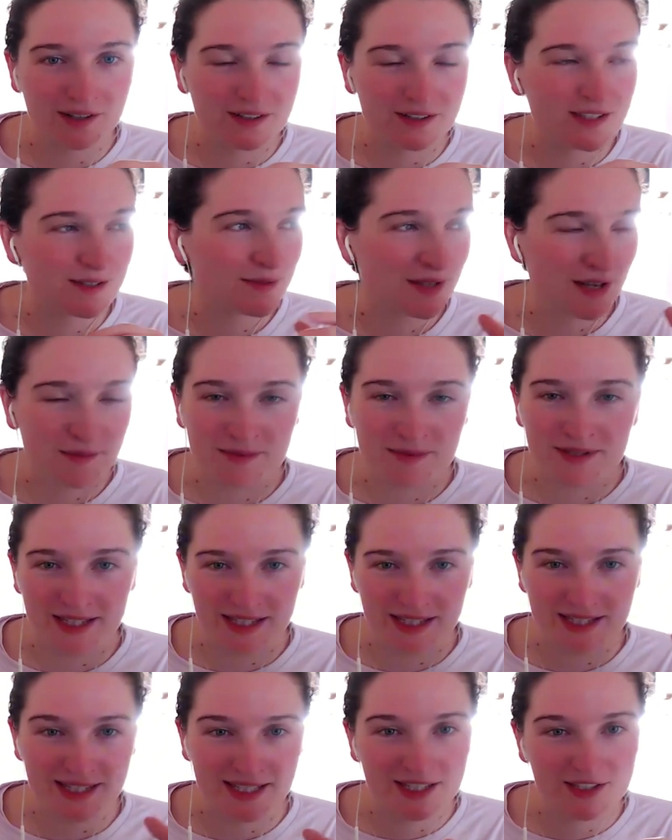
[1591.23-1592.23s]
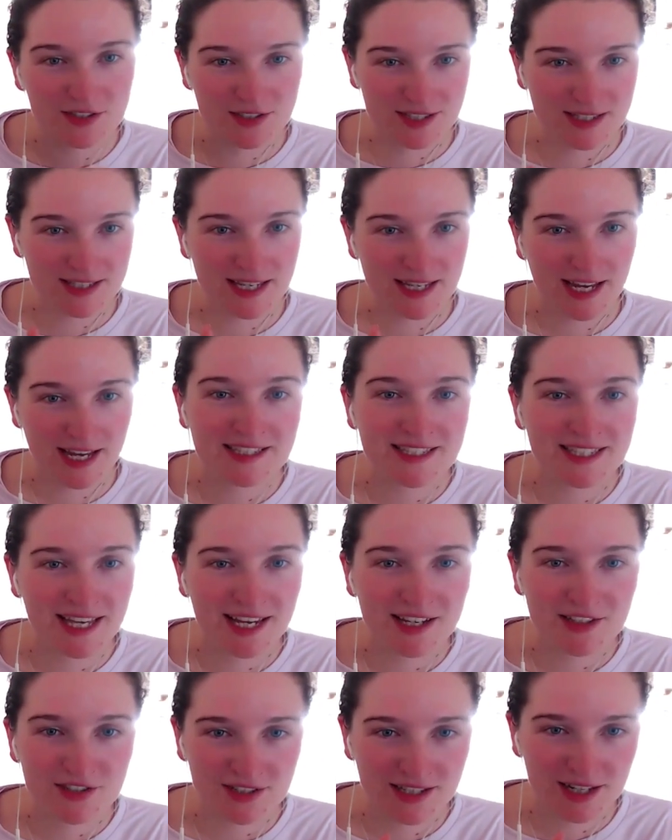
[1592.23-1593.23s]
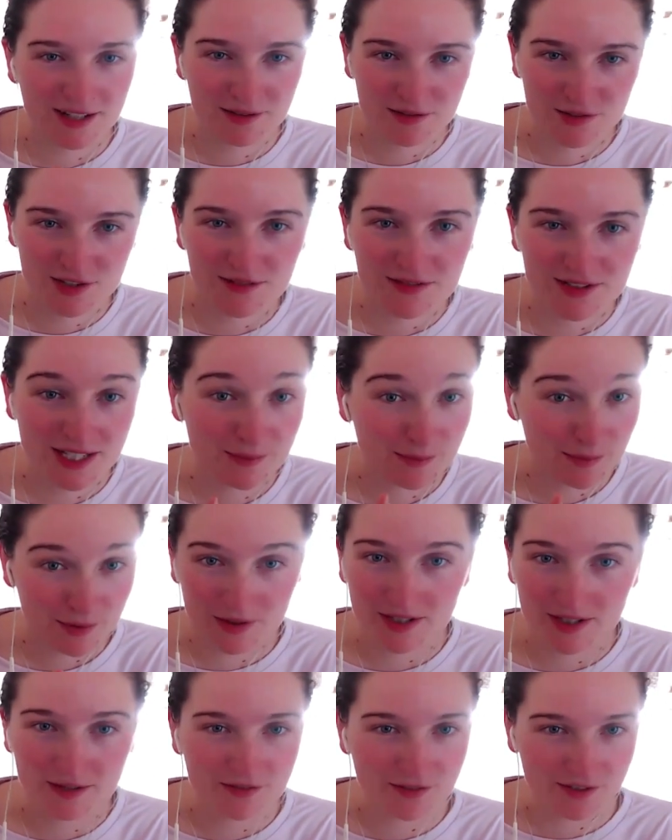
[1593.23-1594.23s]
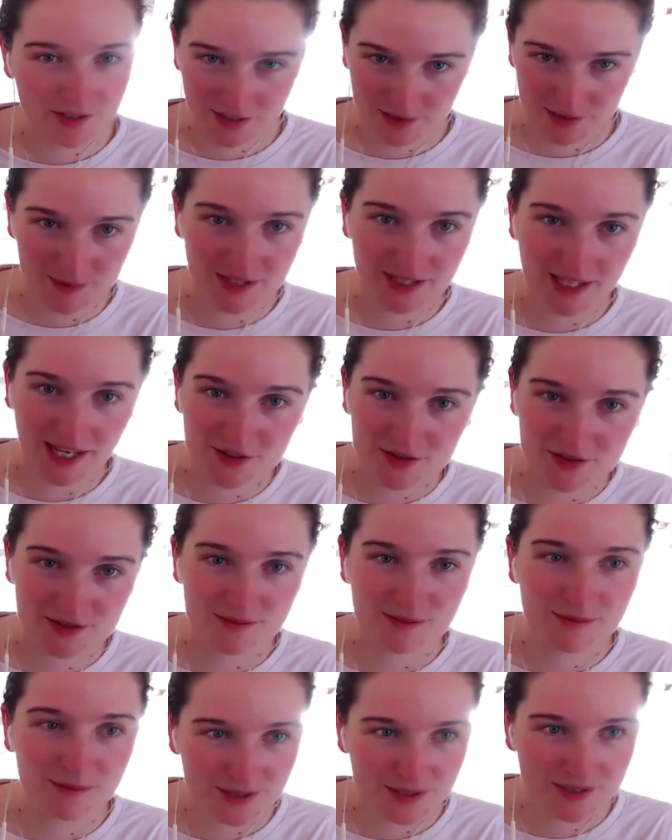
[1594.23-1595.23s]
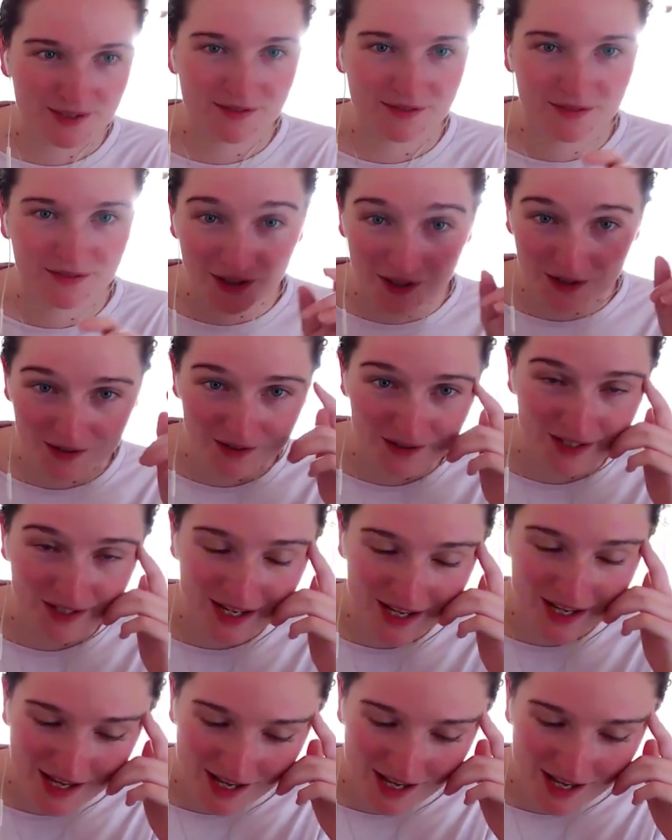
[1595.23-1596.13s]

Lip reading: sometimes it's easier to say anti-aging than longevity purely for a communication point of view.